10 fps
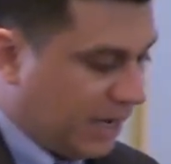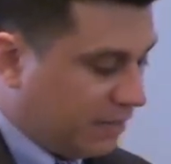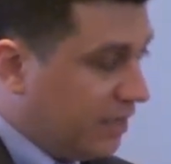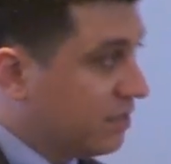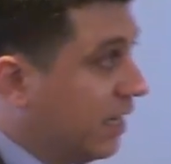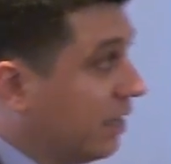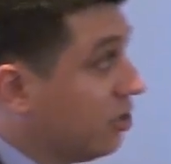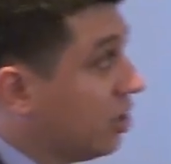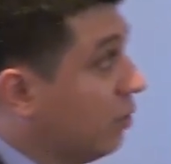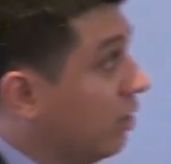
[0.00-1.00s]
at these data
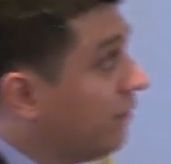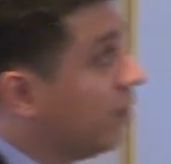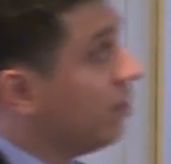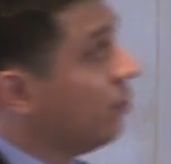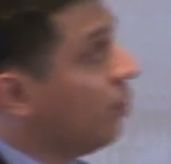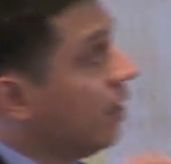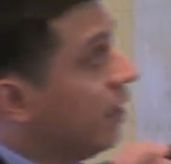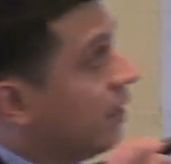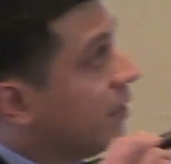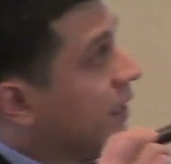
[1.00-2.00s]
in child welfare,
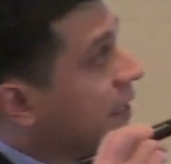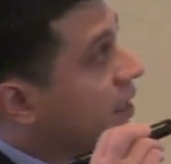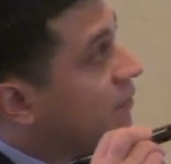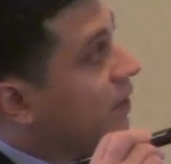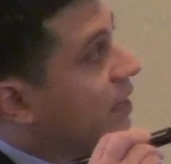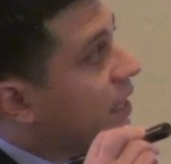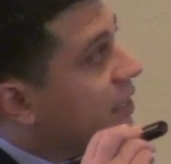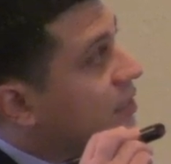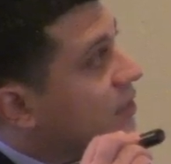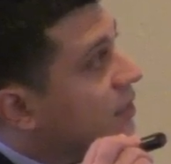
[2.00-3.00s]
we identified
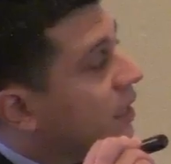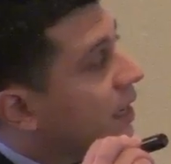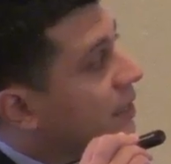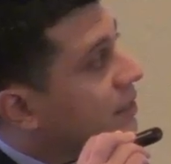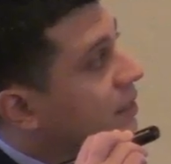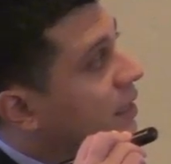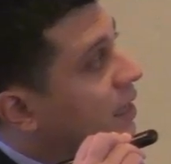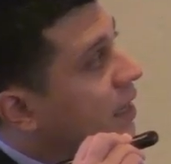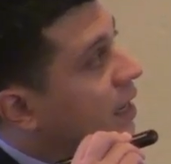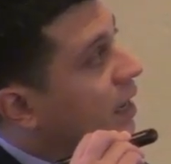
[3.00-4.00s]
need as, as
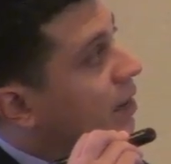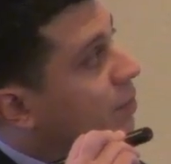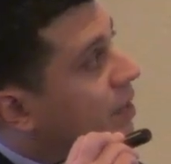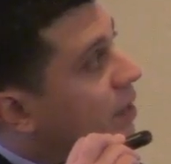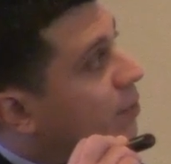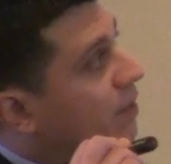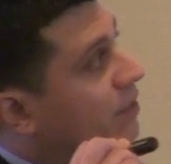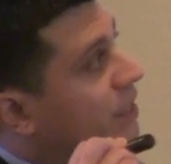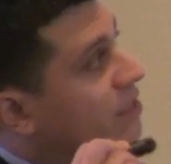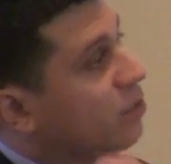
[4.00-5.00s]
uh, being above
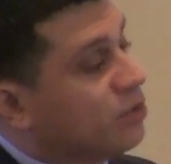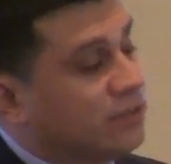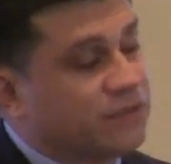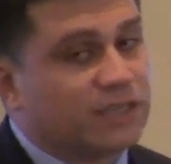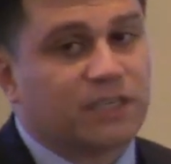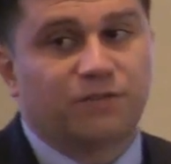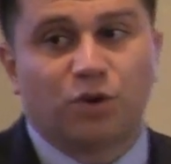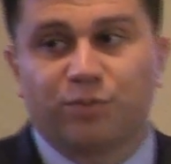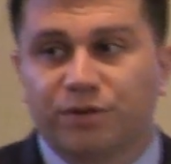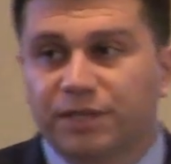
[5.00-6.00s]
a t-scores of
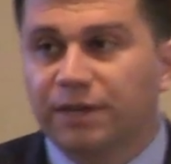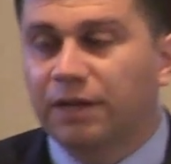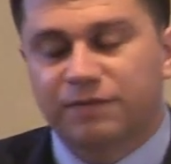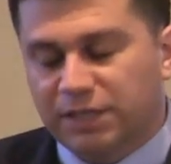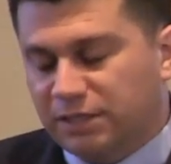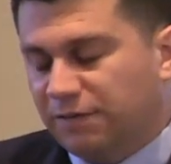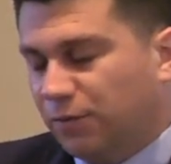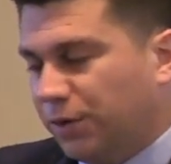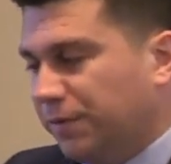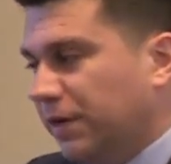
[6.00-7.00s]
64%, of
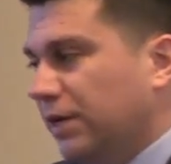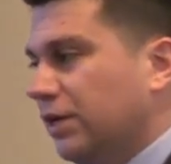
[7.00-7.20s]
64,